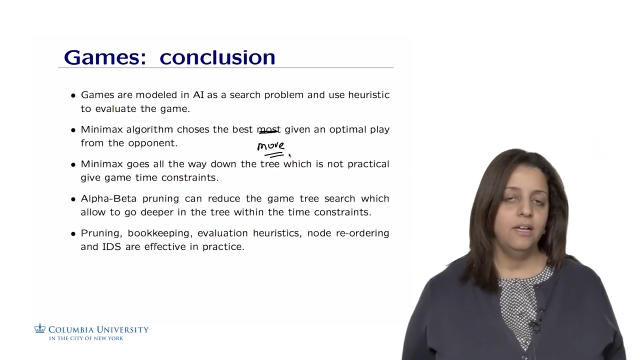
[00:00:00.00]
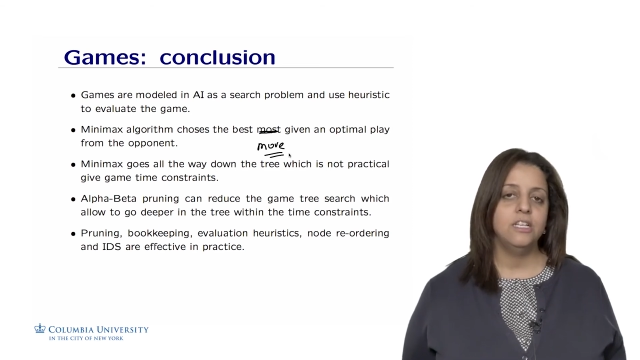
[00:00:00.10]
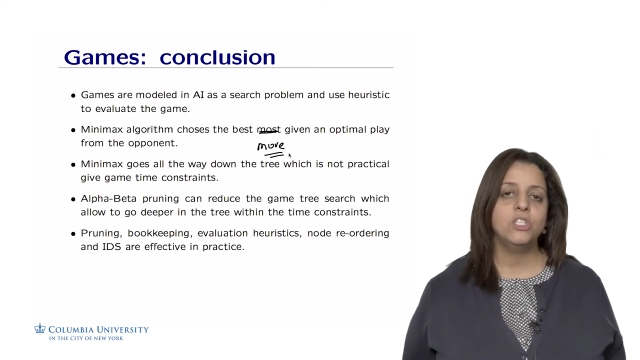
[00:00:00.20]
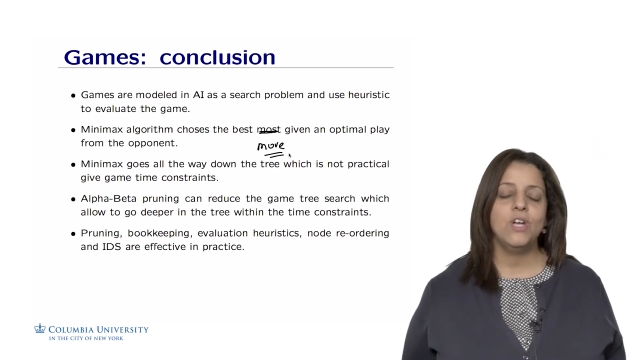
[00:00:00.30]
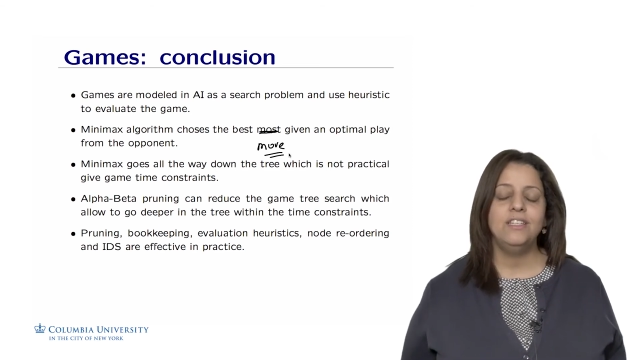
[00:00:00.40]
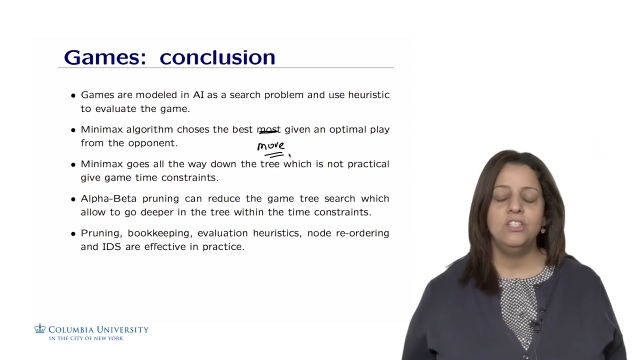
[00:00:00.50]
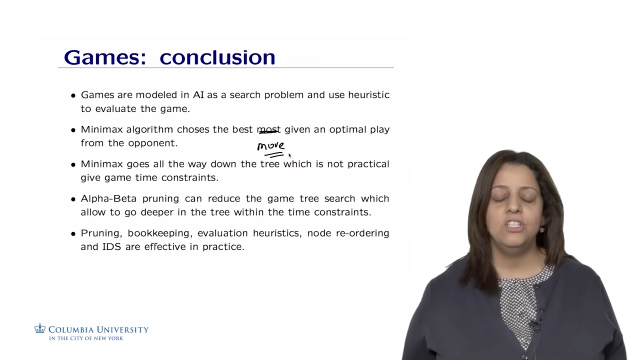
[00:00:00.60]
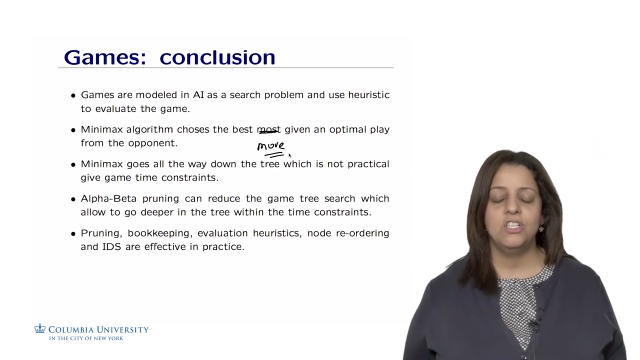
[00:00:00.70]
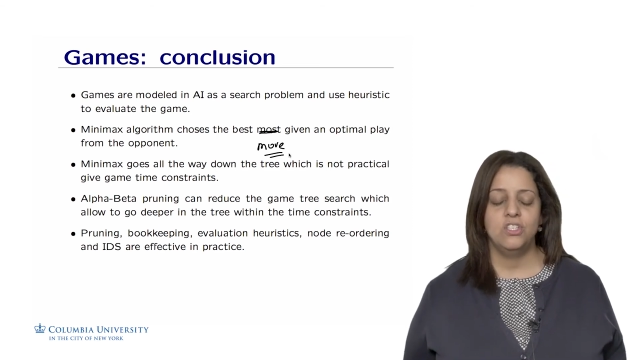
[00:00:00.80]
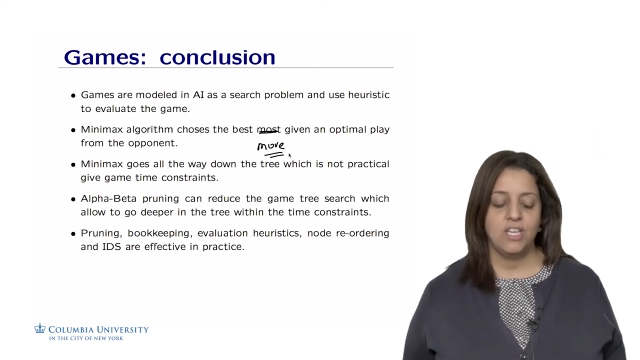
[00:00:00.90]

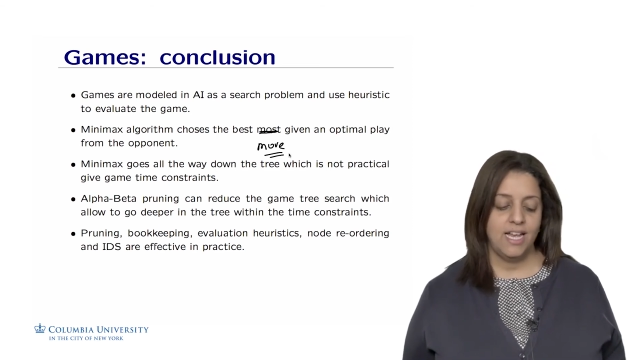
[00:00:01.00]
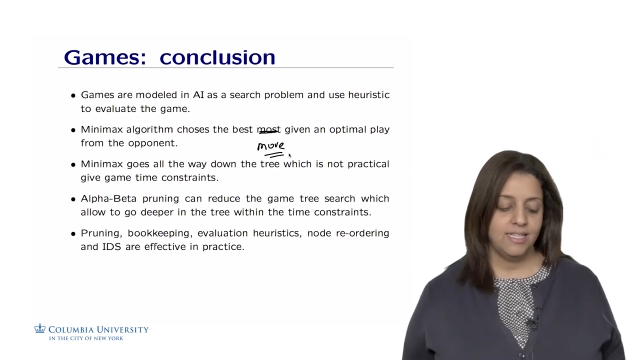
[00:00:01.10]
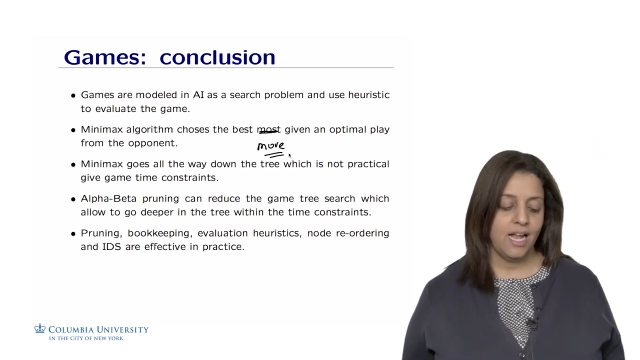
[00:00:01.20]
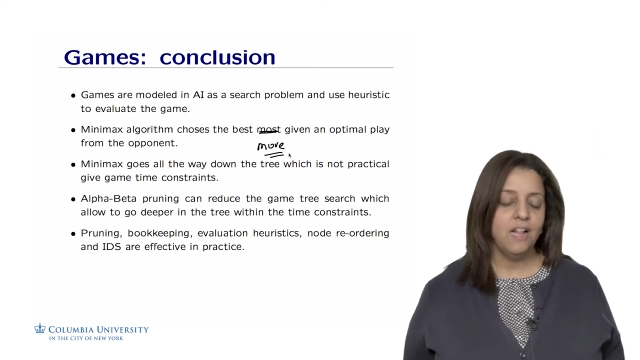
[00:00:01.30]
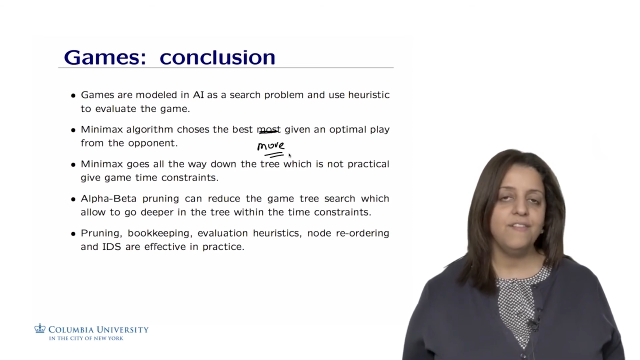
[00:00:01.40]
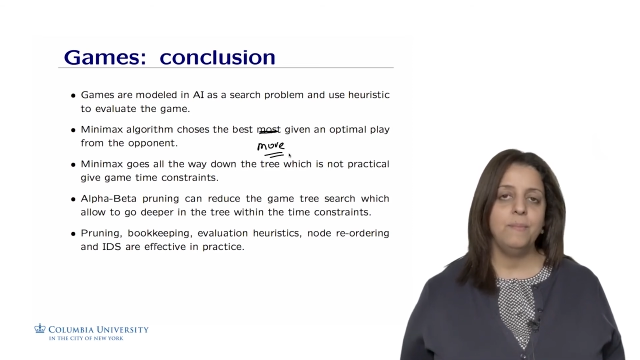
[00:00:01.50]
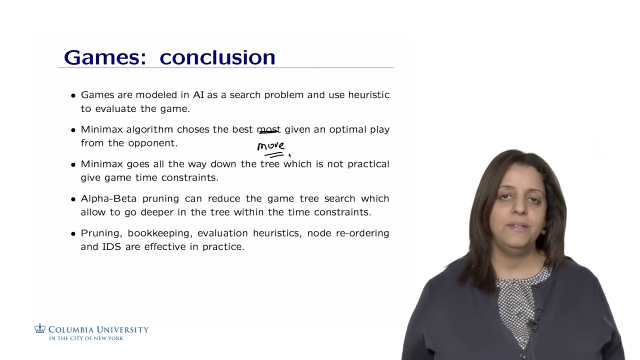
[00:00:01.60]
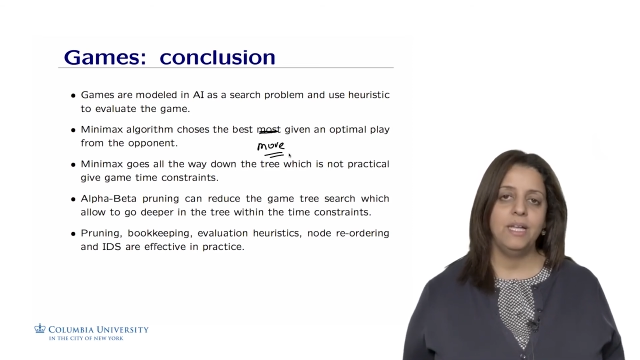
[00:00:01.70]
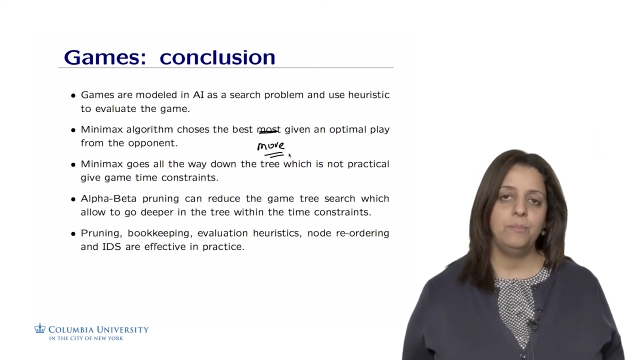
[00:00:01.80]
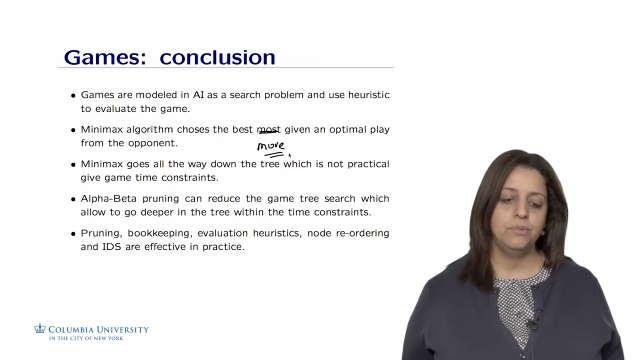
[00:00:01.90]
strategies such as
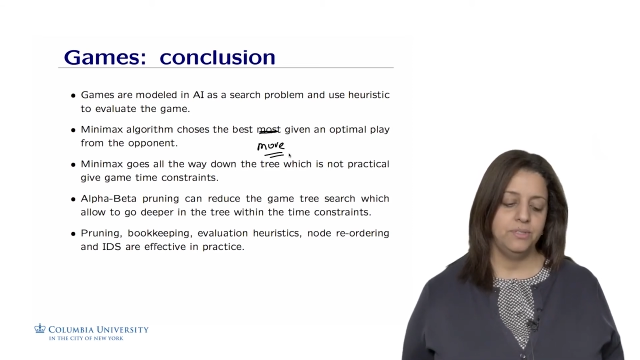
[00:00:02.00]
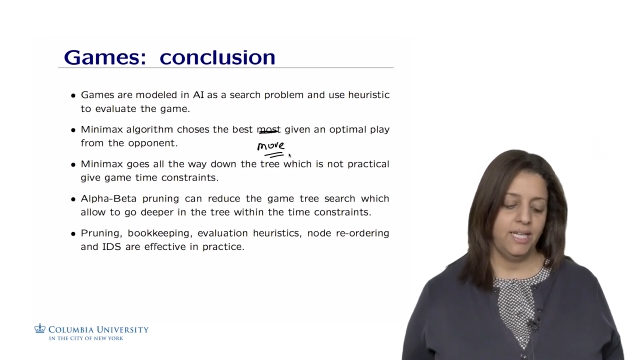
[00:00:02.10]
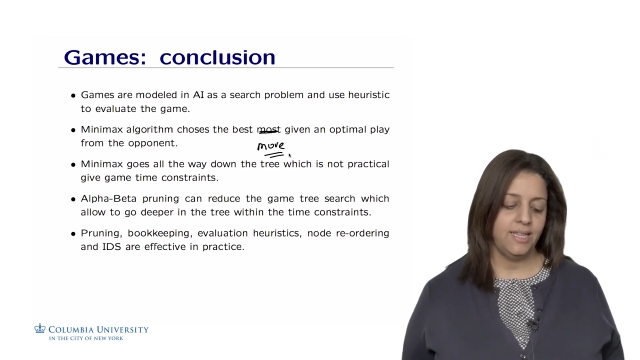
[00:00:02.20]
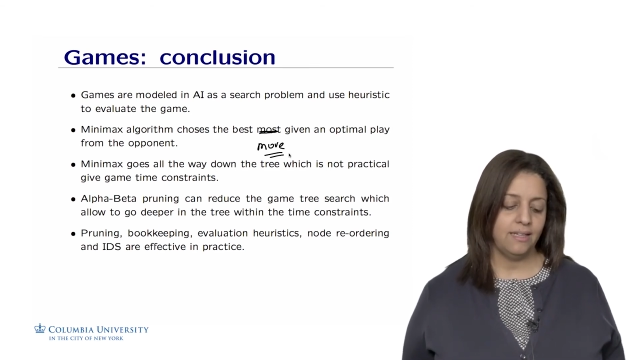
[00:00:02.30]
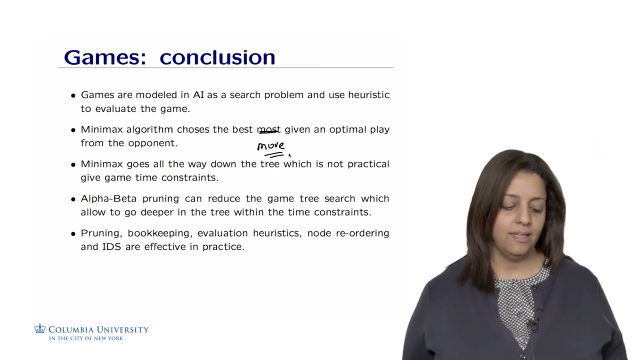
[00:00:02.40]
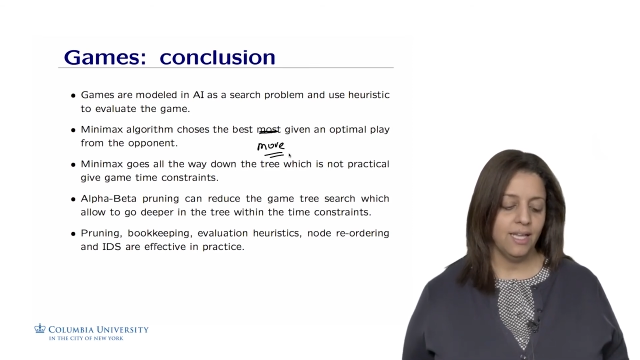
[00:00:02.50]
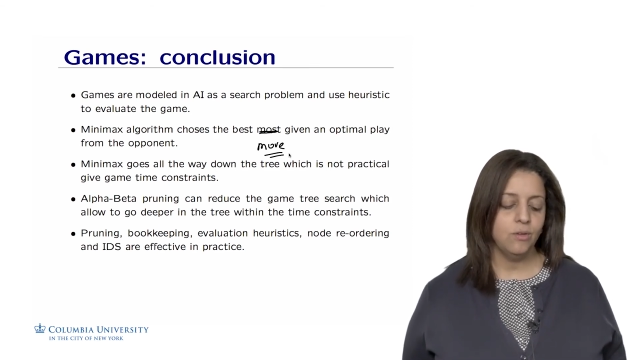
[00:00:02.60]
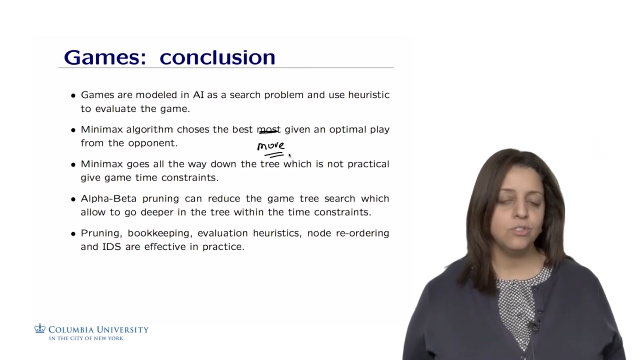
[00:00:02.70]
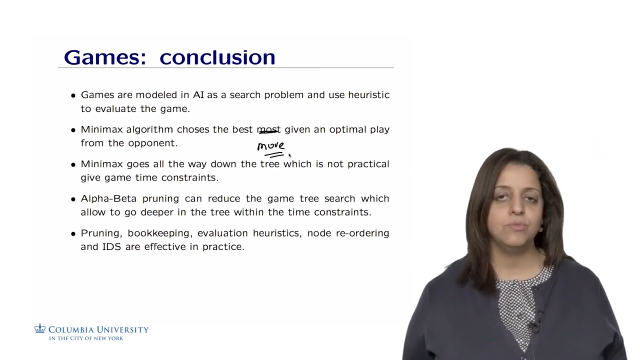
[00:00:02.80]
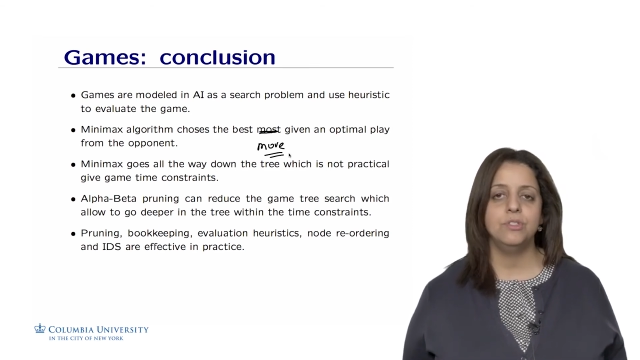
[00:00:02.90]
alpha-beta pruning that allows to